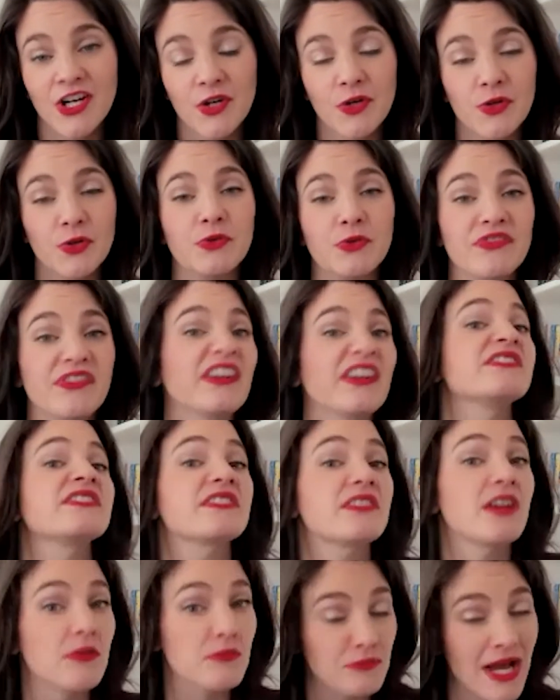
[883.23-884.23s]
who face
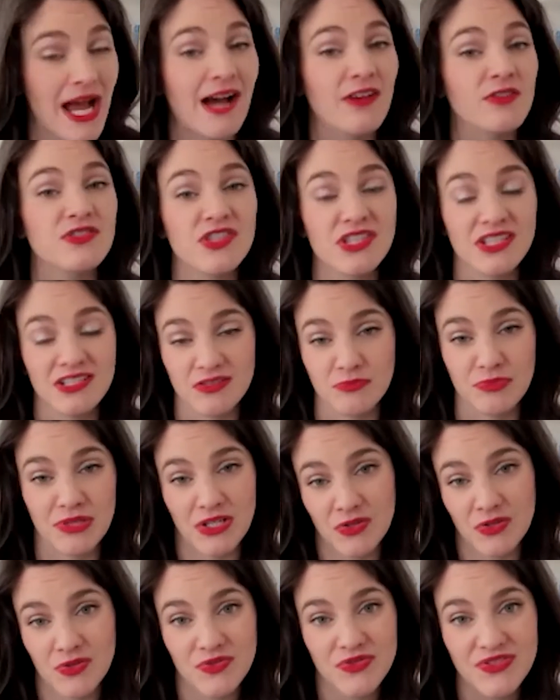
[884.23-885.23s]
compounded
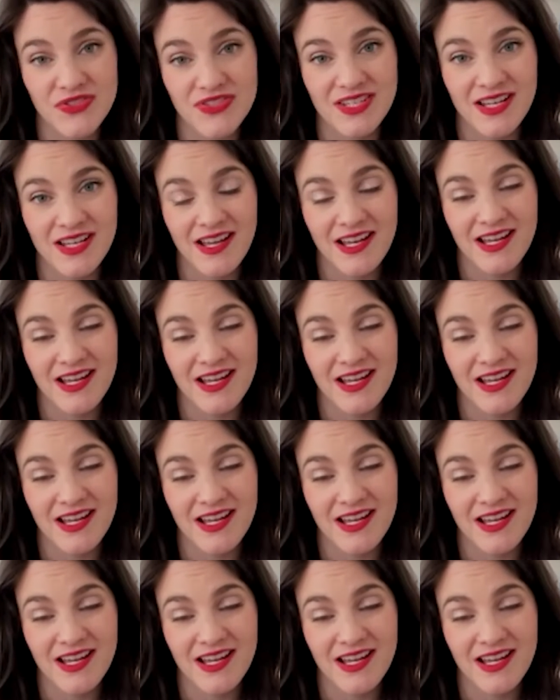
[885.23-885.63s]
abuse,